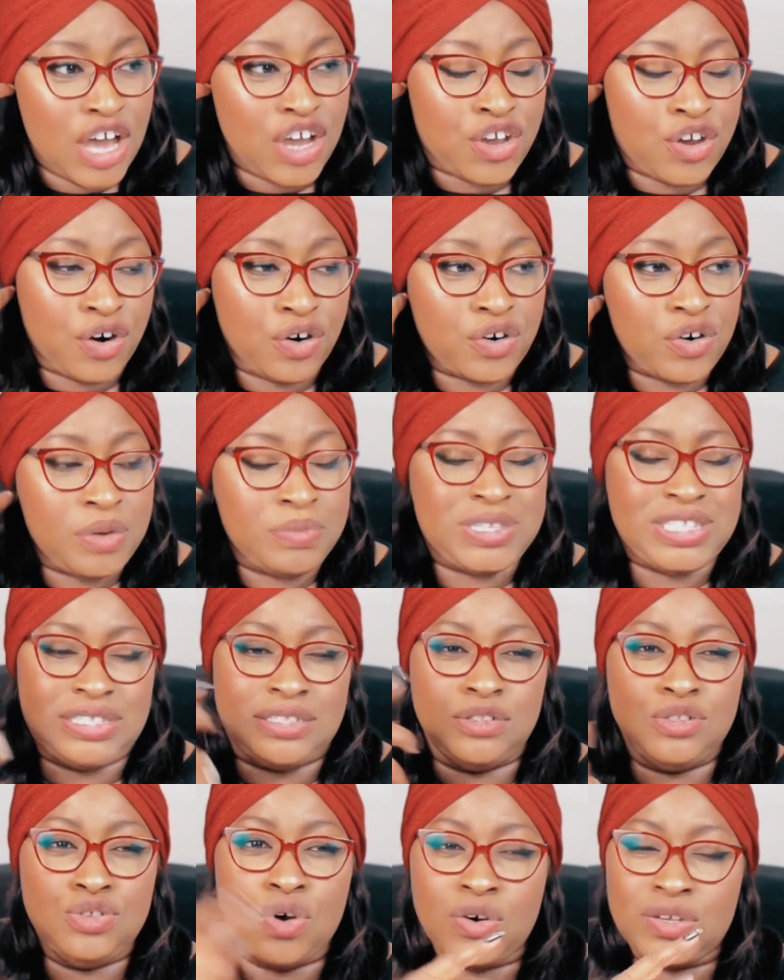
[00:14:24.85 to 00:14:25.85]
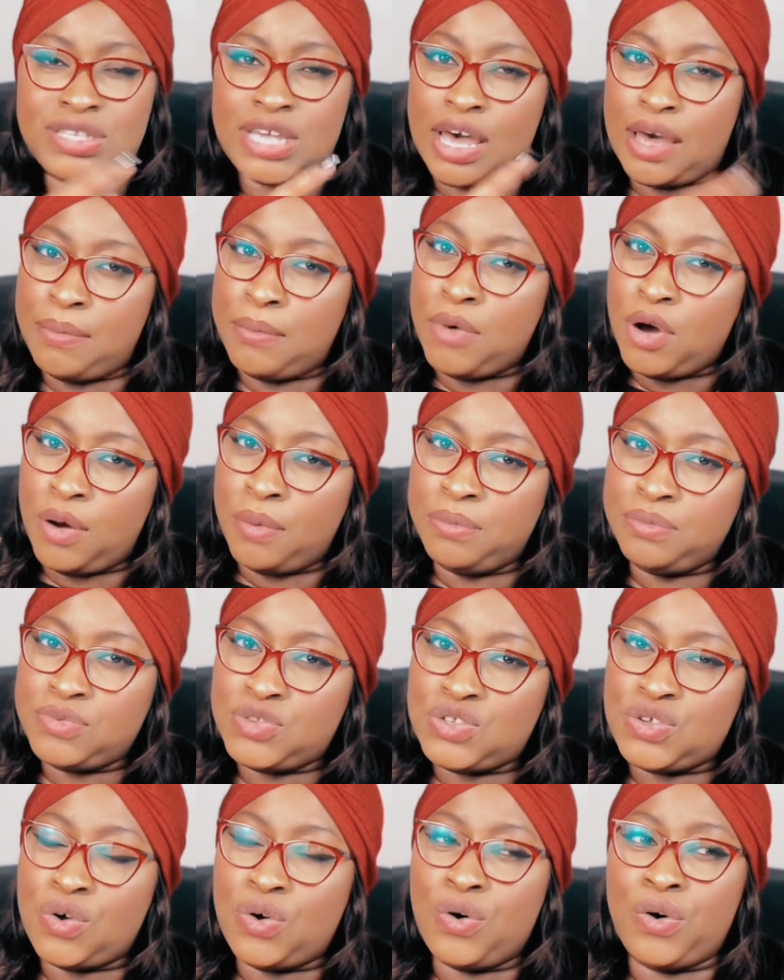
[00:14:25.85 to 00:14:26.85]
Kyeong-rim knows her mom,
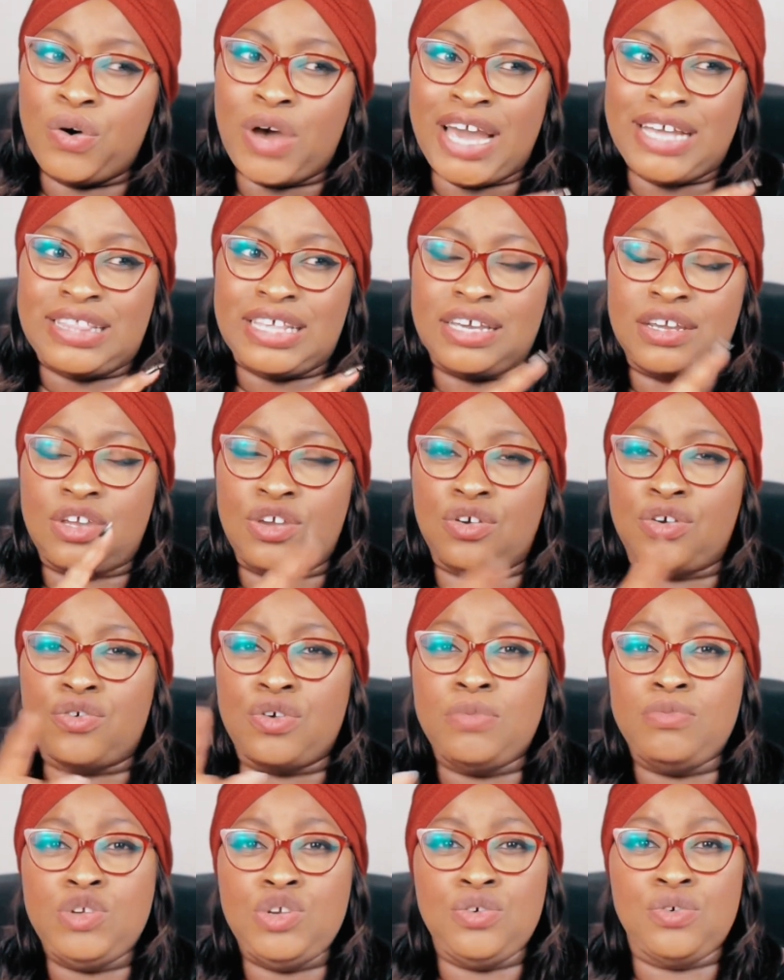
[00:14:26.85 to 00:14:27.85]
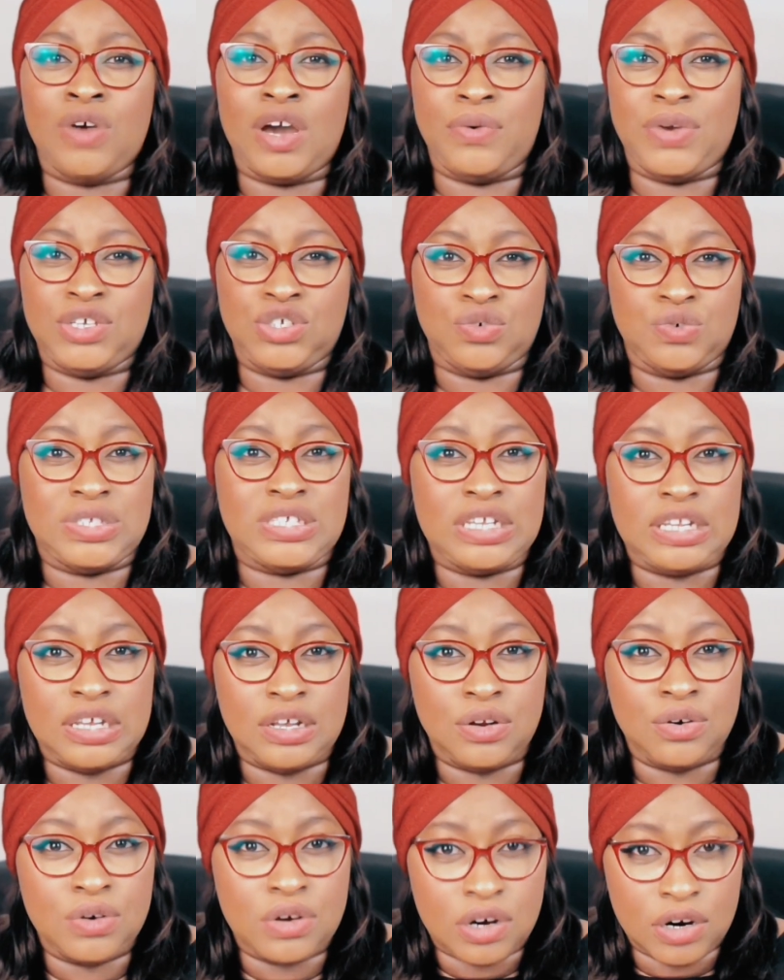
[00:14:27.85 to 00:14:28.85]
so I think Kyeong-rim knew her when she was a
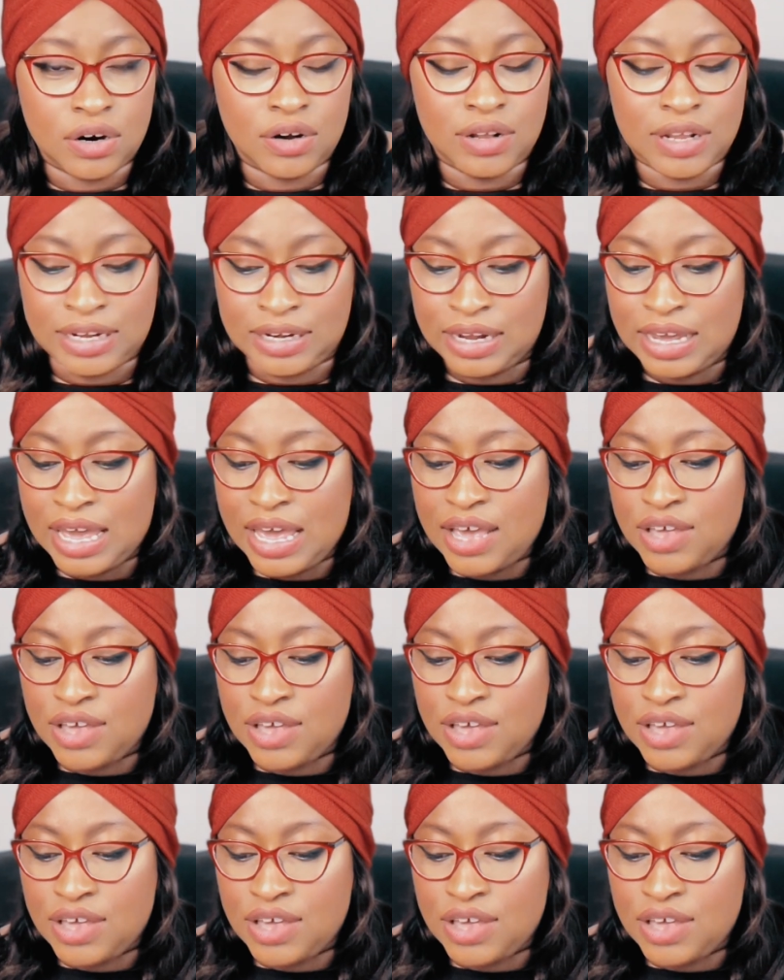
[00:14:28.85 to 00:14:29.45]
little girl, and